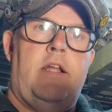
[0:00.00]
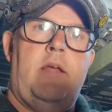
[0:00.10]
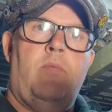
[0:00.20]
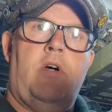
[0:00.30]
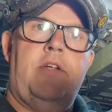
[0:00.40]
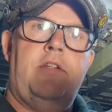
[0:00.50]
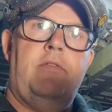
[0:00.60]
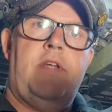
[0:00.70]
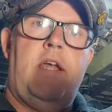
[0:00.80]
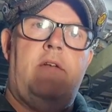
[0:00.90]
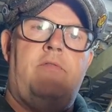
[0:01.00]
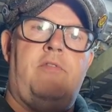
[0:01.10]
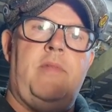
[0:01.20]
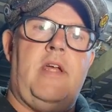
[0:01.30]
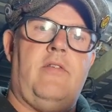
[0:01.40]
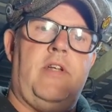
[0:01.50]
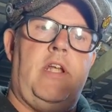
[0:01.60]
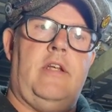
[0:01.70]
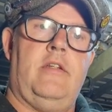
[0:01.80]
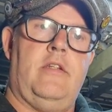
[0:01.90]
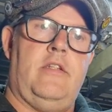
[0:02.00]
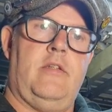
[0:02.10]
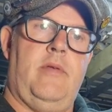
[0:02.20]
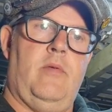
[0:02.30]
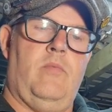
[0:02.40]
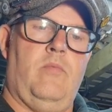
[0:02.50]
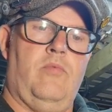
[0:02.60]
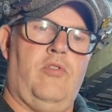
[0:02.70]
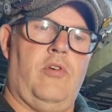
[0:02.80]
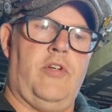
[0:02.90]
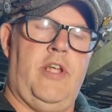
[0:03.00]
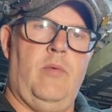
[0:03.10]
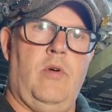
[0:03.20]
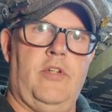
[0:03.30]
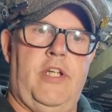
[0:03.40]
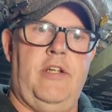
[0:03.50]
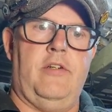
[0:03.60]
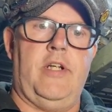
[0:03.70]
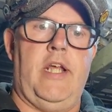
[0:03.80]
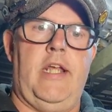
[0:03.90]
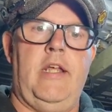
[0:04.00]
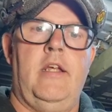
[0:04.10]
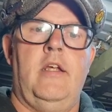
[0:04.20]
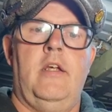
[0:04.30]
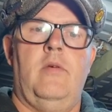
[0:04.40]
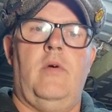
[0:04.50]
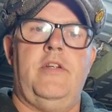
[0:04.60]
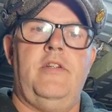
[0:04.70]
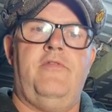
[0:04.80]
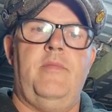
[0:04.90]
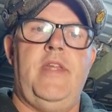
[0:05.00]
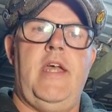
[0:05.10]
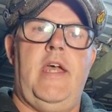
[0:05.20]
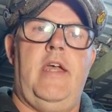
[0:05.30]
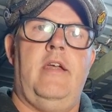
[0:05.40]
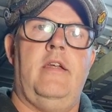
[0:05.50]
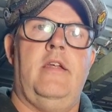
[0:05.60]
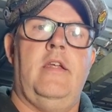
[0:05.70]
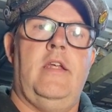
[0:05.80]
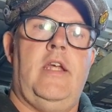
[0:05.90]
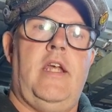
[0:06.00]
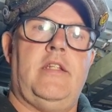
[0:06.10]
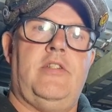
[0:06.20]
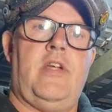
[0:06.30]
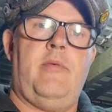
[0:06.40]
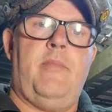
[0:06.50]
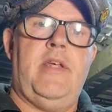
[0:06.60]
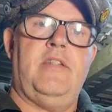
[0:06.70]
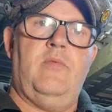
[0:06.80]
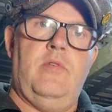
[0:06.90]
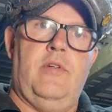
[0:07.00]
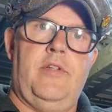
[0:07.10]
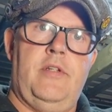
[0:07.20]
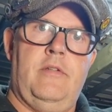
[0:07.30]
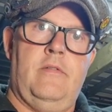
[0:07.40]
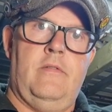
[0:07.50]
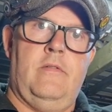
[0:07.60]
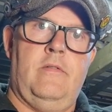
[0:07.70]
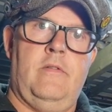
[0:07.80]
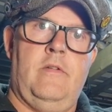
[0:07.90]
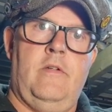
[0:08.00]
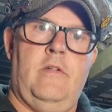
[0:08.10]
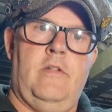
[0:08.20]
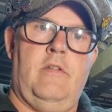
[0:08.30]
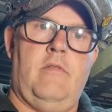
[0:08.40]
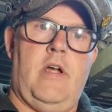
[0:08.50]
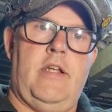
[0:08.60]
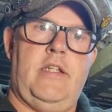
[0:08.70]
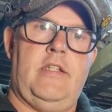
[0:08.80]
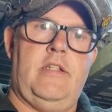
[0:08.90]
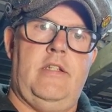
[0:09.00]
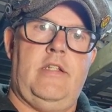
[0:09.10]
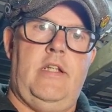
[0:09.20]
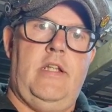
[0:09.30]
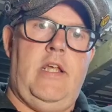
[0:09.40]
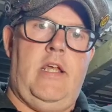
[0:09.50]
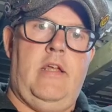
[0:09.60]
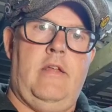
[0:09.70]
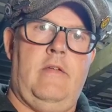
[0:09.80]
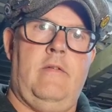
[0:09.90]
and then what I do then from there on in, it's a bit cronky wonky donkey, what I do from there is I jam a piece of wood the right distance in there,